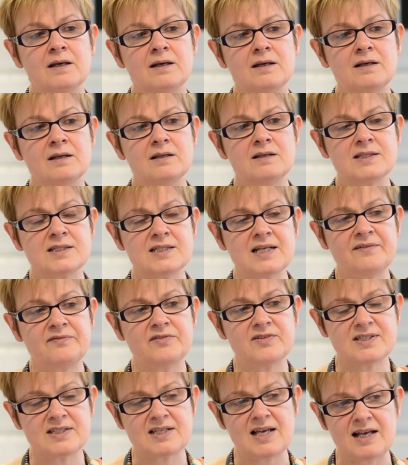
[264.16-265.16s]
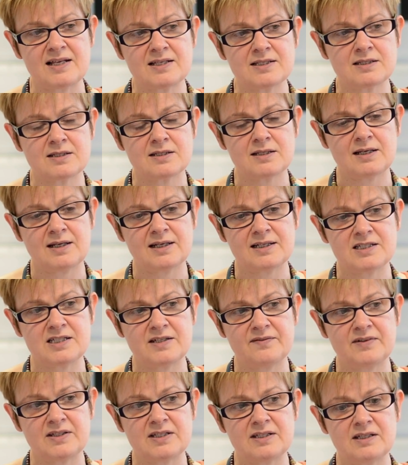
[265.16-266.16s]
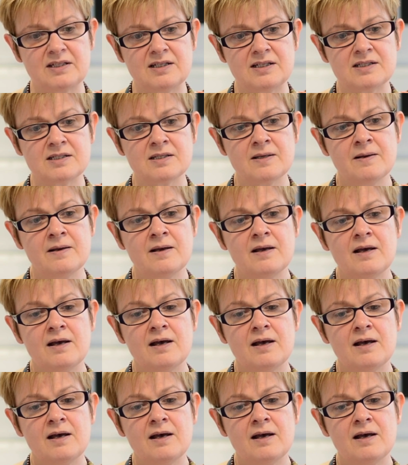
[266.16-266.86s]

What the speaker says: the self-assessed activities,